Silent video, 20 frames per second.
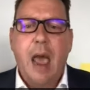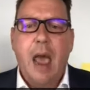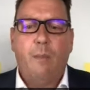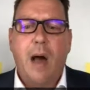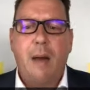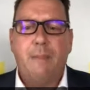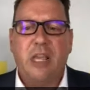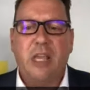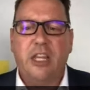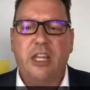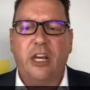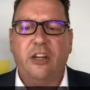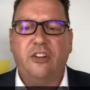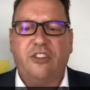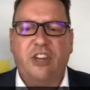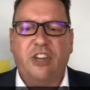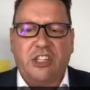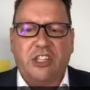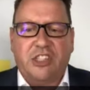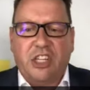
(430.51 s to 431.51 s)
At
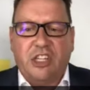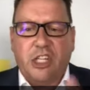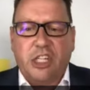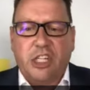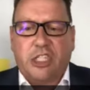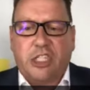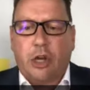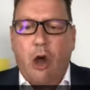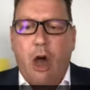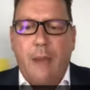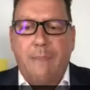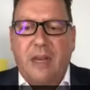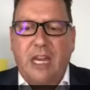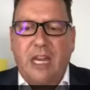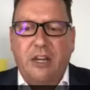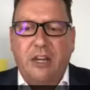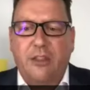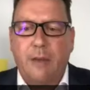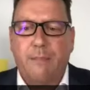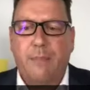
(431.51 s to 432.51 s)
$1,060,000, just type
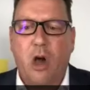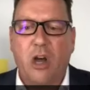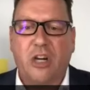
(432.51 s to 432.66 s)
it into the